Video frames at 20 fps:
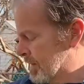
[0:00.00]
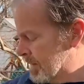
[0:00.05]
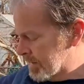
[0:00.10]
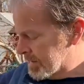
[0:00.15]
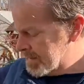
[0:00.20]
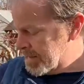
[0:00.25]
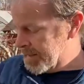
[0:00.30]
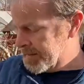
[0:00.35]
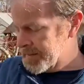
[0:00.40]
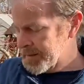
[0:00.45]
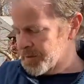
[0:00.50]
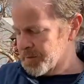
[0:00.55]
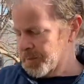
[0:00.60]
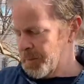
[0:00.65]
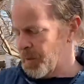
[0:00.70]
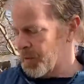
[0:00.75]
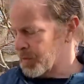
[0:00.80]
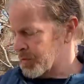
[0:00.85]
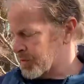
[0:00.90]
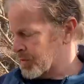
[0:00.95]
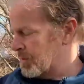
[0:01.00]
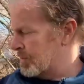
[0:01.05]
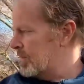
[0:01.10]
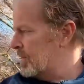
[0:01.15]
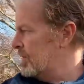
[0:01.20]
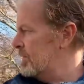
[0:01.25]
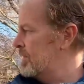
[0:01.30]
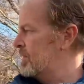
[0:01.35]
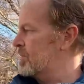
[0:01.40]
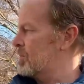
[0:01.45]
again, these posts are
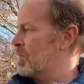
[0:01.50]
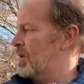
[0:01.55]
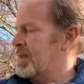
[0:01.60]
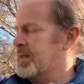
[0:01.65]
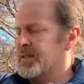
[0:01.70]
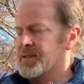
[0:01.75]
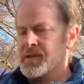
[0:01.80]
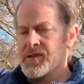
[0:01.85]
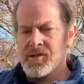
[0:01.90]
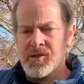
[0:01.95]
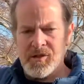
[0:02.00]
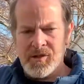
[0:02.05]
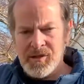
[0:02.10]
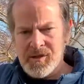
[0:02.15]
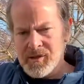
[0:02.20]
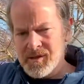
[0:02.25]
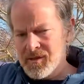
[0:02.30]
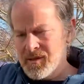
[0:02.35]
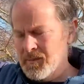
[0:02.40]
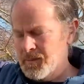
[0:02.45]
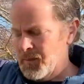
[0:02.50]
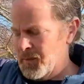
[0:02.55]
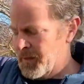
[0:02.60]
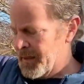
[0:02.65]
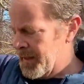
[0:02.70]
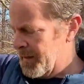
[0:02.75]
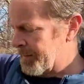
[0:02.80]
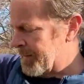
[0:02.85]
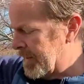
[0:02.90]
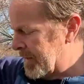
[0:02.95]
built this way. This is just a simple
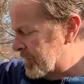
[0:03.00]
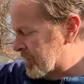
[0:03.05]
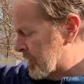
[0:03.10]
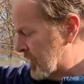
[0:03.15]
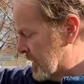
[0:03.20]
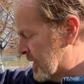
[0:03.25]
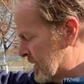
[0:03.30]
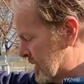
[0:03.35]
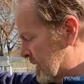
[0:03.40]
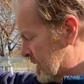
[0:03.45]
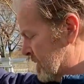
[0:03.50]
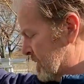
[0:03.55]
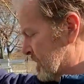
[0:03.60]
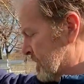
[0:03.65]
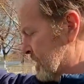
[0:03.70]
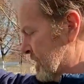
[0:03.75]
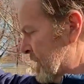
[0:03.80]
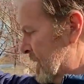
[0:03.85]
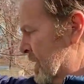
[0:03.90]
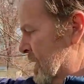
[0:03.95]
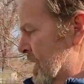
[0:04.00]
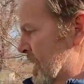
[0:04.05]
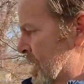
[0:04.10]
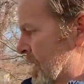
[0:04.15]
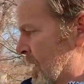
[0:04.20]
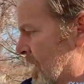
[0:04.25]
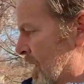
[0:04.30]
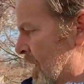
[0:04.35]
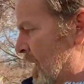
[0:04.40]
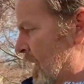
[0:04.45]
handmade trunnion.
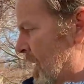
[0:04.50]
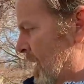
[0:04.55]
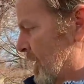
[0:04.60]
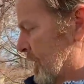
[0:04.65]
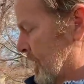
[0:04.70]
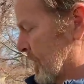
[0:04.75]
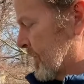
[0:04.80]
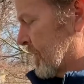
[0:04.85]
The